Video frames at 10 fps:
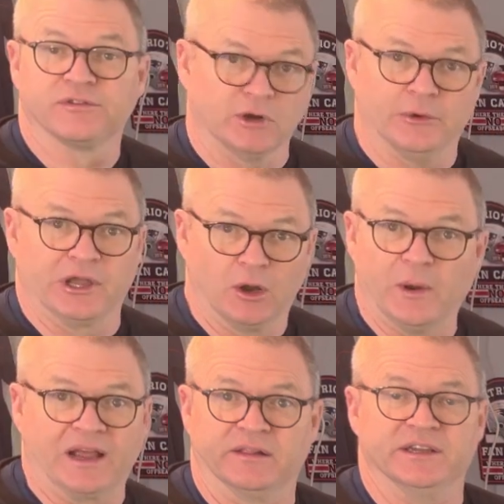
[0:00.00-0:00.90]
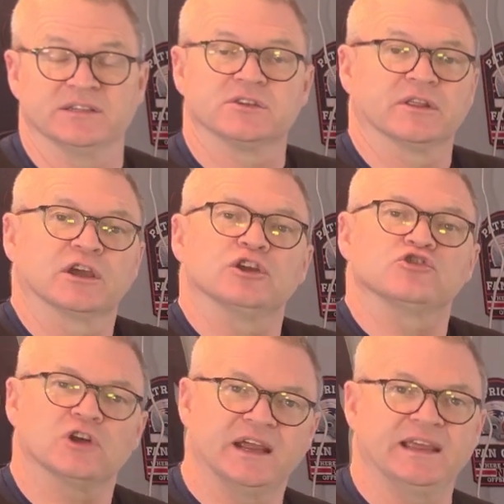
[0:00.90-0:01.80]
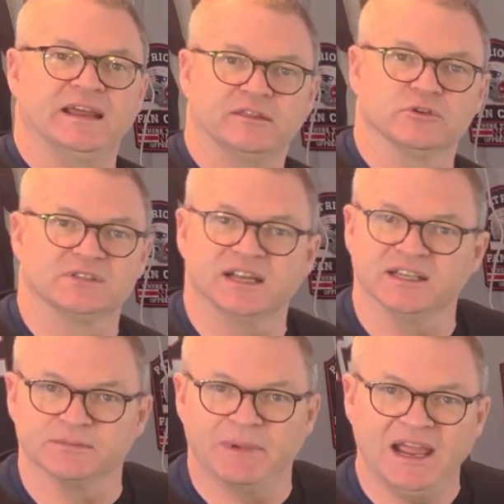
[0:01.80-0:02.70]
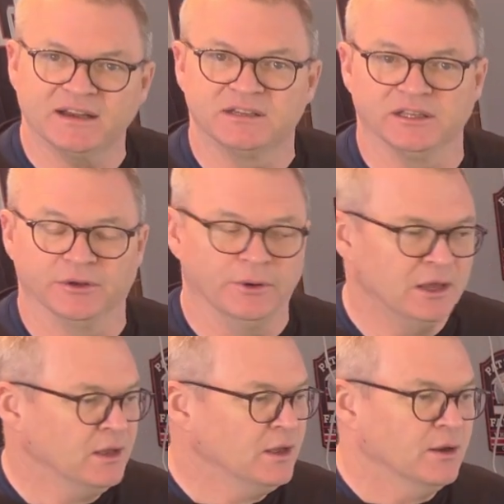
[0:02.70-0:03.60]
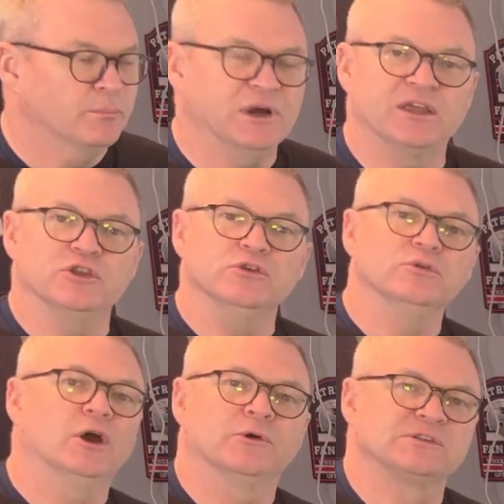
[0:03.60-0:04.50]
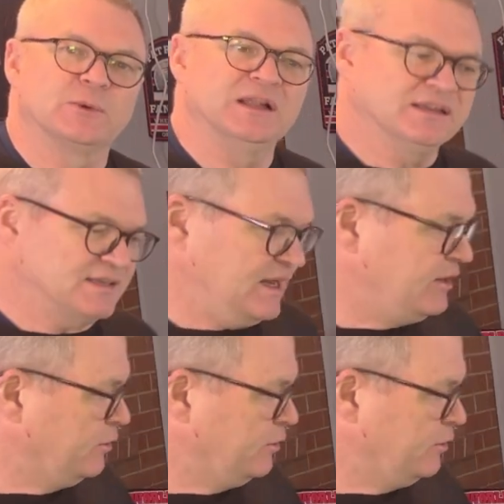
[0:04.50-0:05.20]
you throwing quickly, so they're going to try and get those dice back to you. But you know as well as I